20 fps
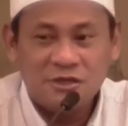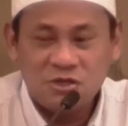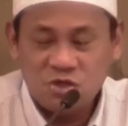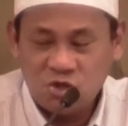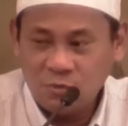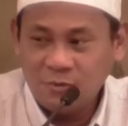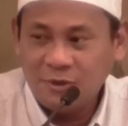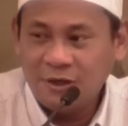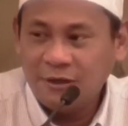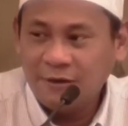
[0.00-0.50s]

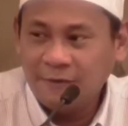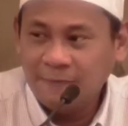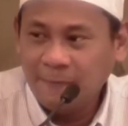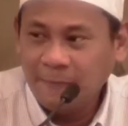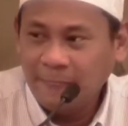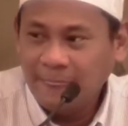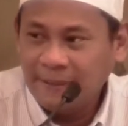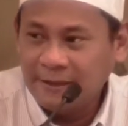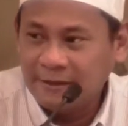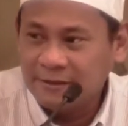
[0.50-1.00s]
Jama'ah
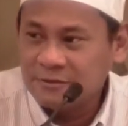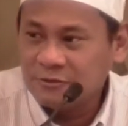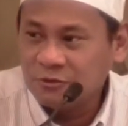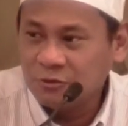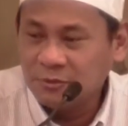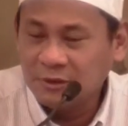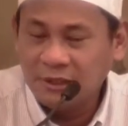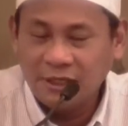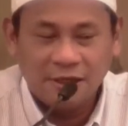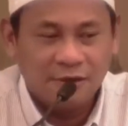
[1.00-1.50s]
in His
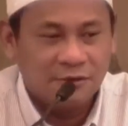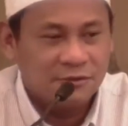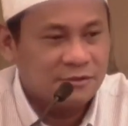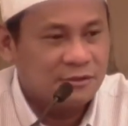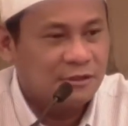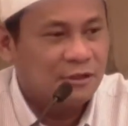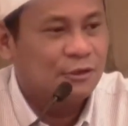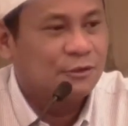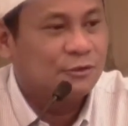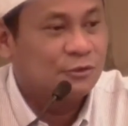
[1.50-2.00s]
noble
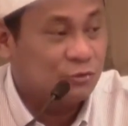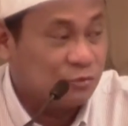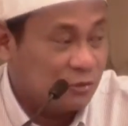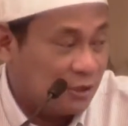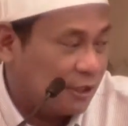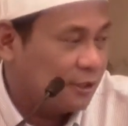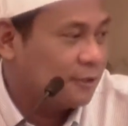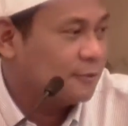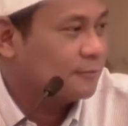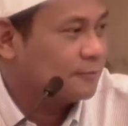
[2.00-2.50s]
house today.